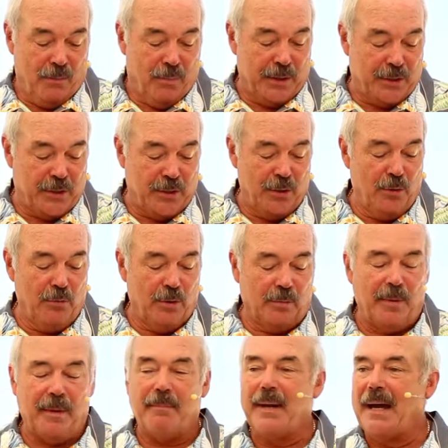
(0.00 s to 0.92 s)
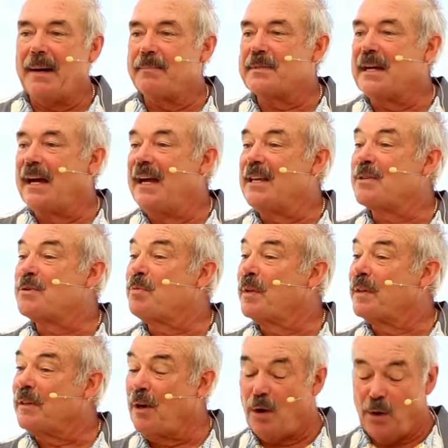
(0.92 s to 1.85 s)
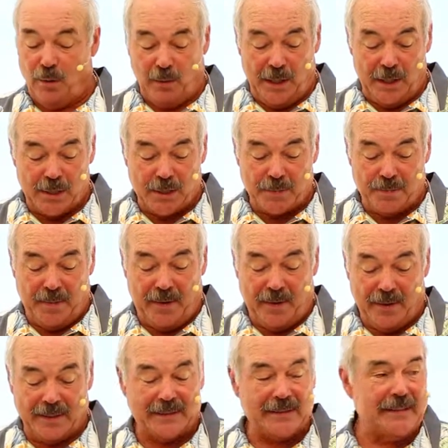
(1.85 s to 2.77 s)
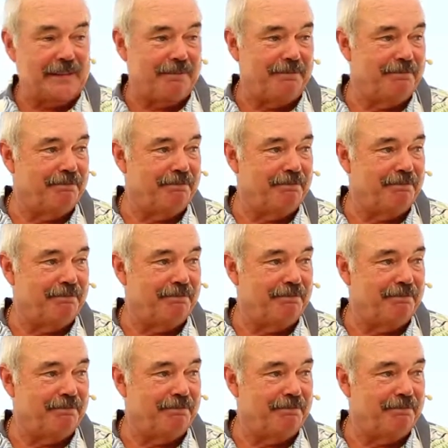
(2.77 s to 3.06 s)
but you will be baptized with the Holy Spirit.